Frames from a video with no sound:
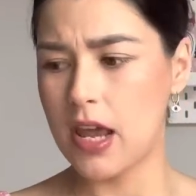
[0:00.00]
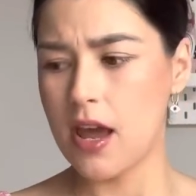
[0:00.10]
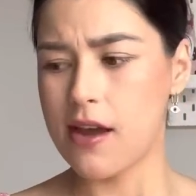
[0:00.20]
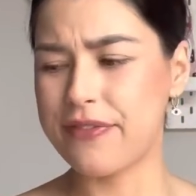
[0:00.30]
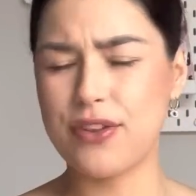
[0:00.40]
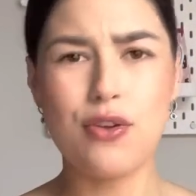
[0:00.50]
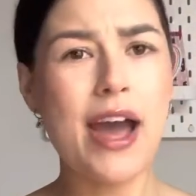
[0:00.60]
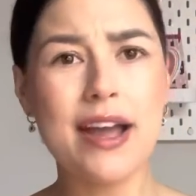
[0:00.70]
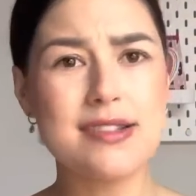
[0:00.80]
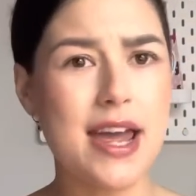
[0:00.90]
a few
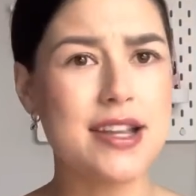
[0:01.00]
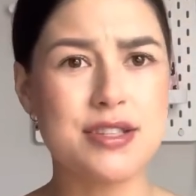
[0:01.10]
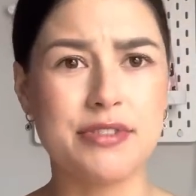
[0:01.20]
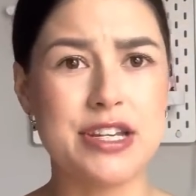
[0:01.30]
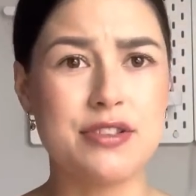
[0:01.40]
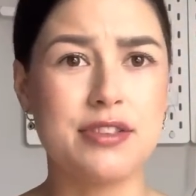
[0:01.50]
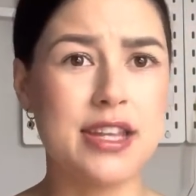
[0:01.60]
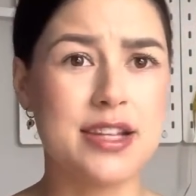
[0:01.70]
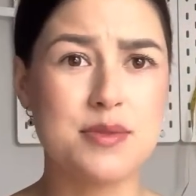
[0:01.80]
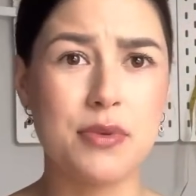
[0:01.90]
accessories or
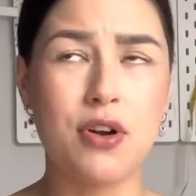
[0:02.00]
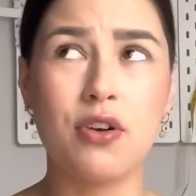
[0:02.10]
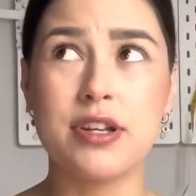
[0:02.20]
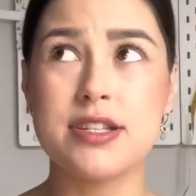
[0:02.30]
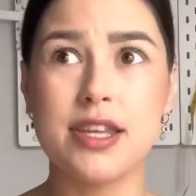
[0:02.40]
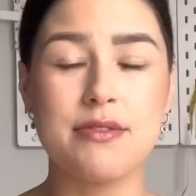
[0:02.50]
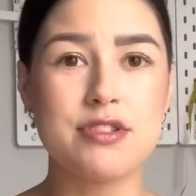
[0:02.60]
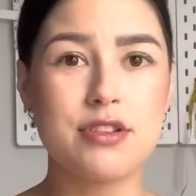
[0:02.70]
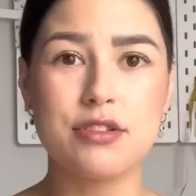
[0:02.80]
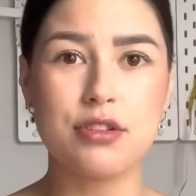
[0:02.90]
things, but honestly, it
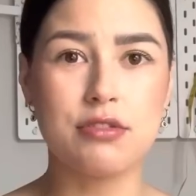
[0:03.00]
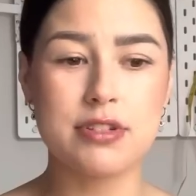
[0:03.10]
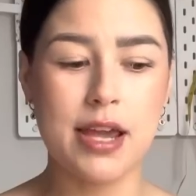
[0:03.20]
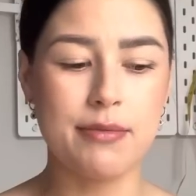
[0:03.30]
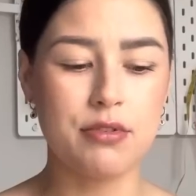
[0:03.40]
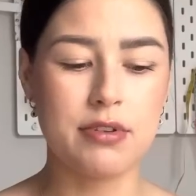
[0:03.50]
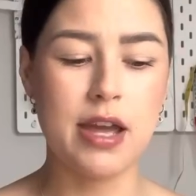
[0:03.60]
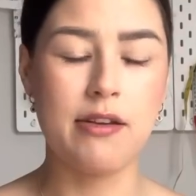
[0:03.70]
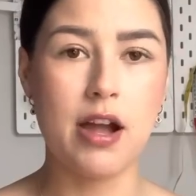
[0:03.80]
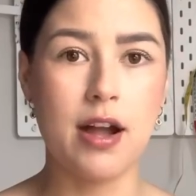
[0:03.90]
was such a long time ago
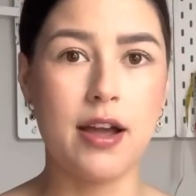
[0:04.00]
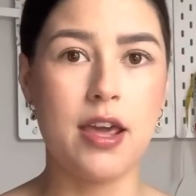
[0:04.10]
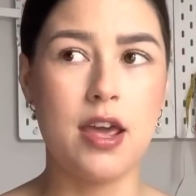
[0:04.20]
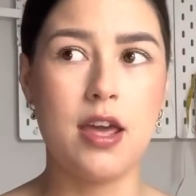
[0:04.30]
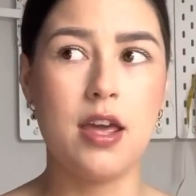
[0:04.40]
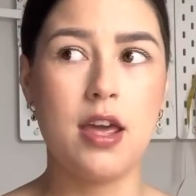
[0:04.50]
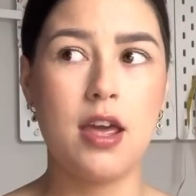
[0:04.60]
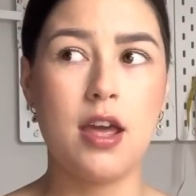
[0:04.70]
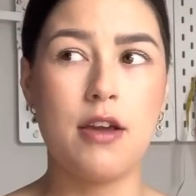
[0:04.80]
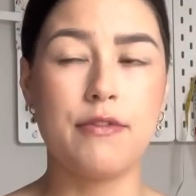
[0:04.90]
now, I
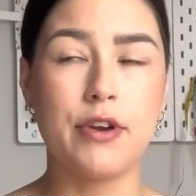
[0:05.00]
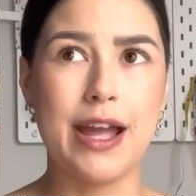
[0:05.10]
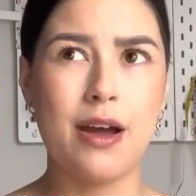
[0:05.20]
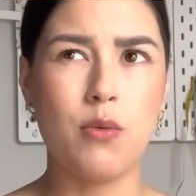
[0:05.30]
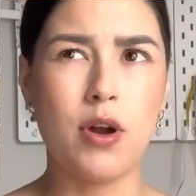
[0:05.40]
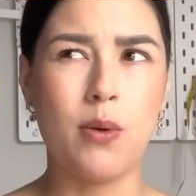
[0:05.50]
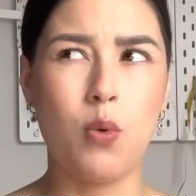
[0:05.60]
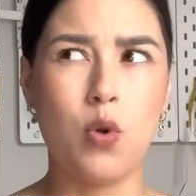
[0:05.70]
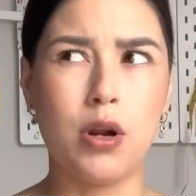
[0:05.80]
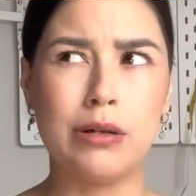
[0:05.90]
forget what I
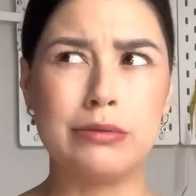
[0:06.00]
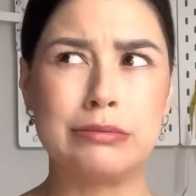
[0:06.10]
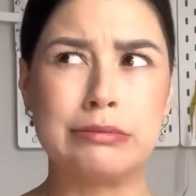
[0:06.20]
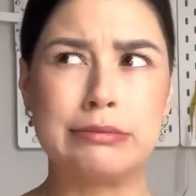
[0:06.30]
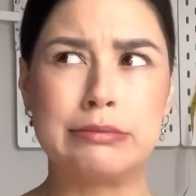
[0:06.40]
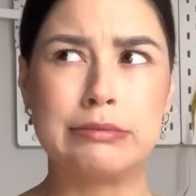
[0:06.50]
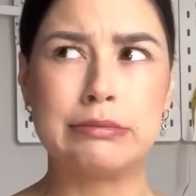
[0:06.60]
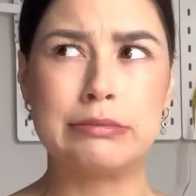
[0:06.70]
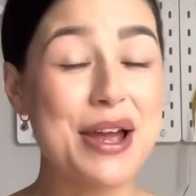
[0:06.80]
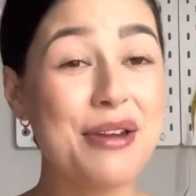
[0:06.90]
wore.
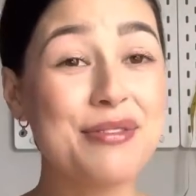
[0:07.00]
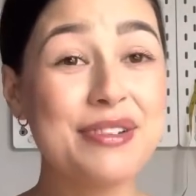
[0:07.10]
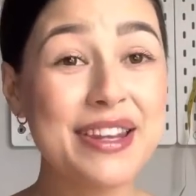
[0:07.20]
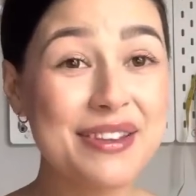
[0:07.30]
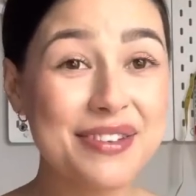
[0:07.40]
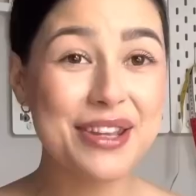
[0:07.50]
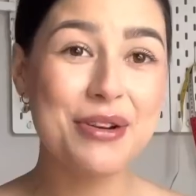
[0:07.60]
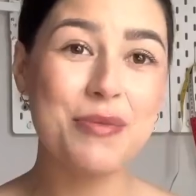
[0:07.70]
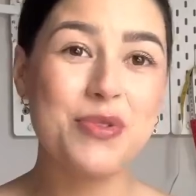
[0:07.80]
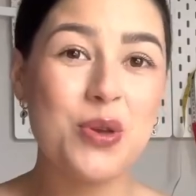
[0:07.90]
I really,
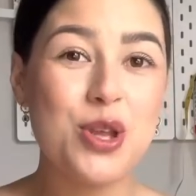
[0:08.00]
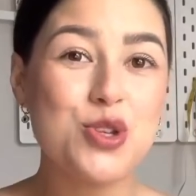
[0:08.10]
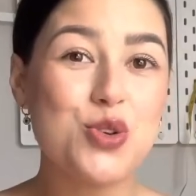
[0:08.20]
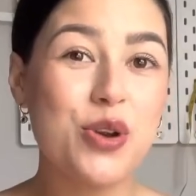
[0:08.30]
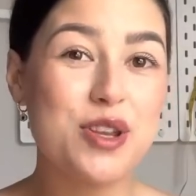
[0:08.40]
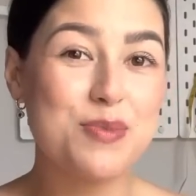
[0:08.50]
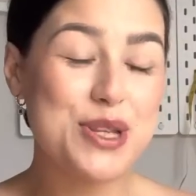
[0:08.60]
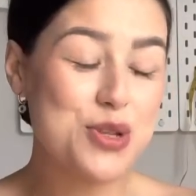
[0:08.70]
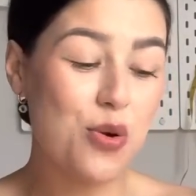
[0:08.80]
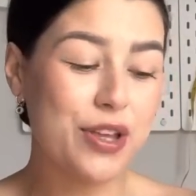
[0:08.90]
hope you enjoyed me
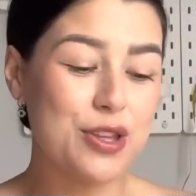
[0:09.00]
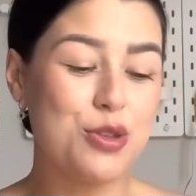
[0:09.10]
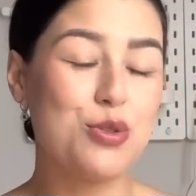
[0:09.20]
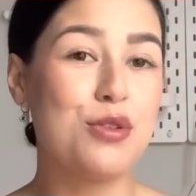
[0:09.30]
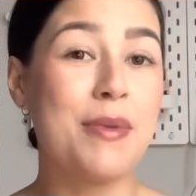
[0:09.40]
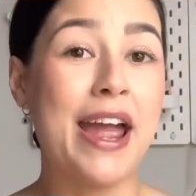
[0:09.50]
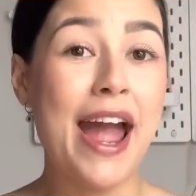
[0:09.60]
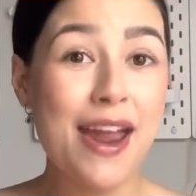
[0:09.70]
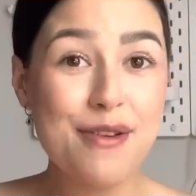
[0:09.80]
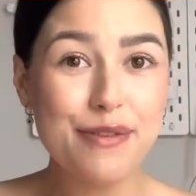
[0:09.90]
talking you through my
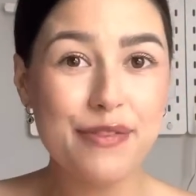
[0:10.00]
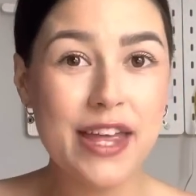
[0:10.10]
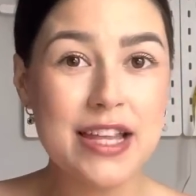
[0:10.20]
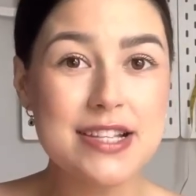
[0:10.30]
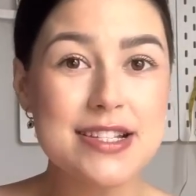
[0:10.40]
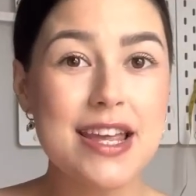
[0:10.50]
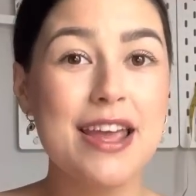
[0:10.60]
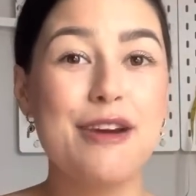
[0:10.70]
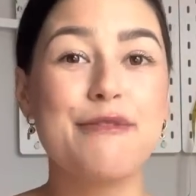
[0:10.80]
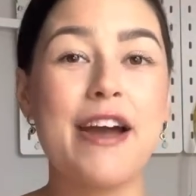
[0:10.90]
outfits.
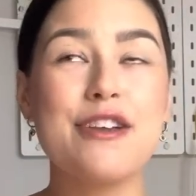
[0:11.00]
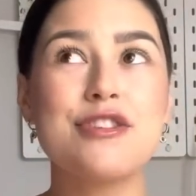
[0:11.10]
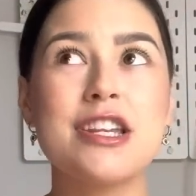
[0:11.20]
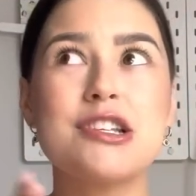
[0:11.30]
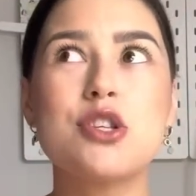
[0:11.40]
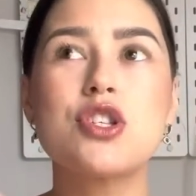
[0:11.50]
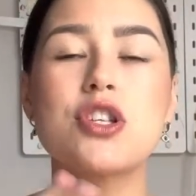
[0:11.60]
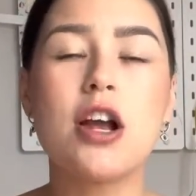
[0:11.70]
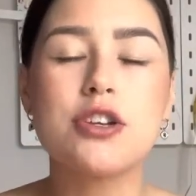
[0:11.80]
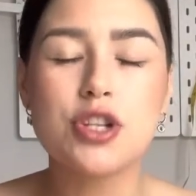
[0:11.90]
Fashion is
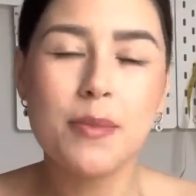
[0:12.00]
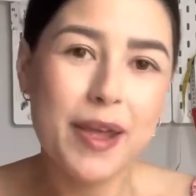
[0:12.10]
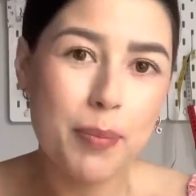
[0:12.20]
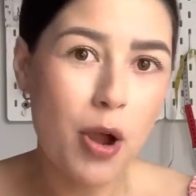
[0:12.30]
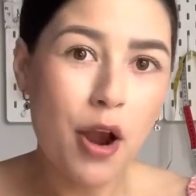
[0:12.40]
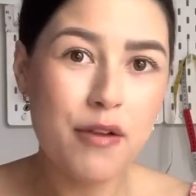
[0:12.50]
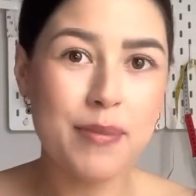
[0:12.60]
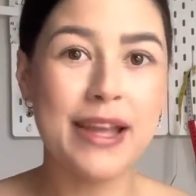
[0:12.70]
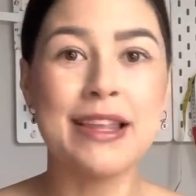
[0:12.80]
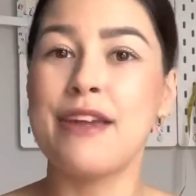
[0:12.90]
such a big part of
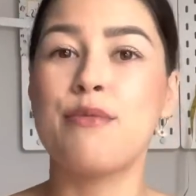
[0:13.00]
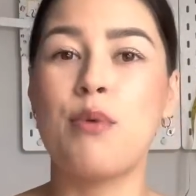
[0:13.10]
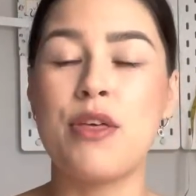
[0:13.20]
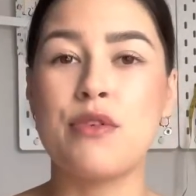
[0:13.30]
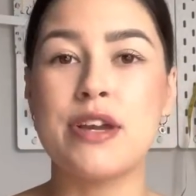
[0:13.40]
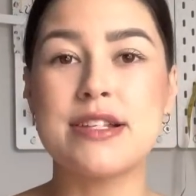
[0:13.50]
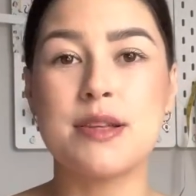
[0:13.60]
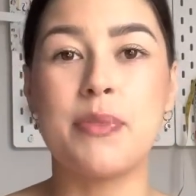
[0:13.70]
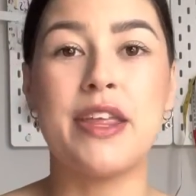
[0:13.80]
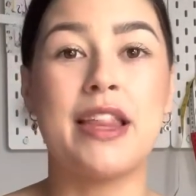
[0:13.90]
my life, whether it's
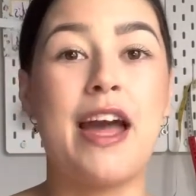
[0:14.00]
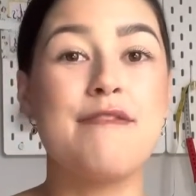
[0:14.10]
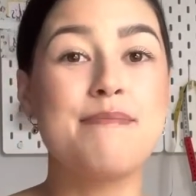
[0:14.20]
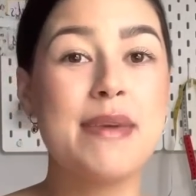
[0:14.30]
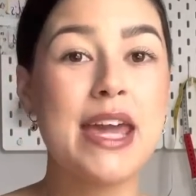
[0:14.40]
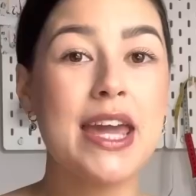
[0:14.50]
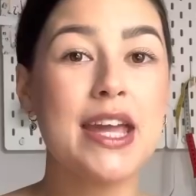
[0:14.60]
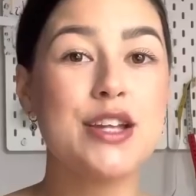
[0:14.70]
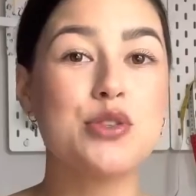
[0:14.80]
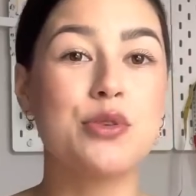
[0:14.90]
something that I've
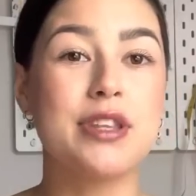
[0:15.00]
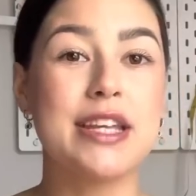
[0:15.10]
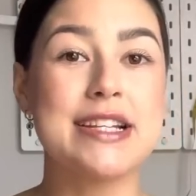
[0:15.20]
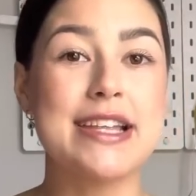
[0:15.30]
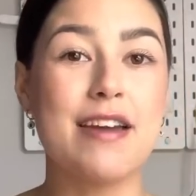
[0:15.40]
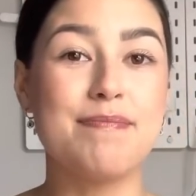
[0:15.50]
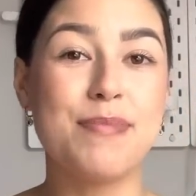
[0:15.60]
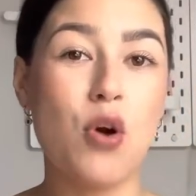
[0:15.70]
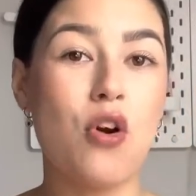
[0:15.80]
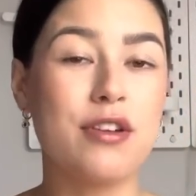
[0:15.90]
made or things that I've
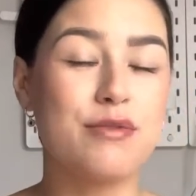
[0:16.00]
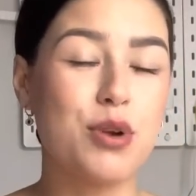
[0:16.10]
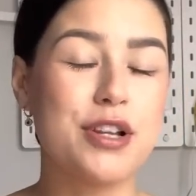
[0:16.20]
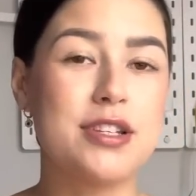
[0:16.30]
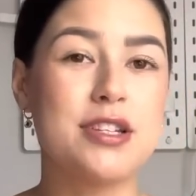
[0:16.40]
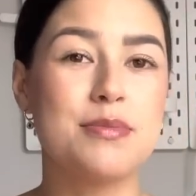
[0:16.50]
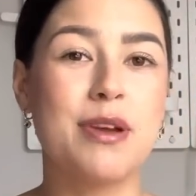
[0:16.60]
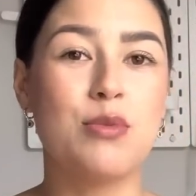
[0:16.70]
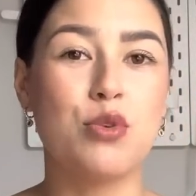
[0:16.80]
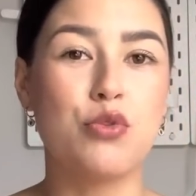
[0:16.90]
bought and have worked into
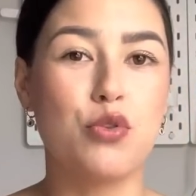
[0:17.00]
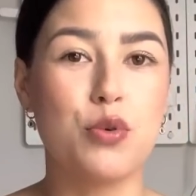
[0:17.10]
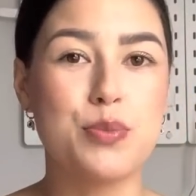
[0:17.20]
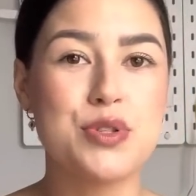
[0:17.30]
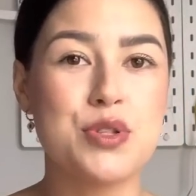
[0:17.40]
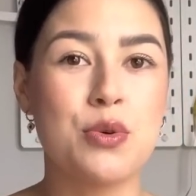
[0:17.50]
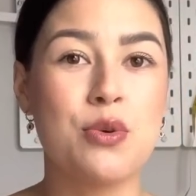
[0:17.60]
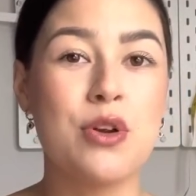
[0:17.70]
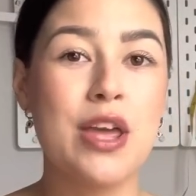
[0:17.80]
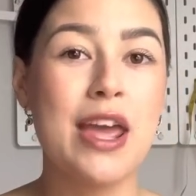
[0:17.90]
my wardrobe. So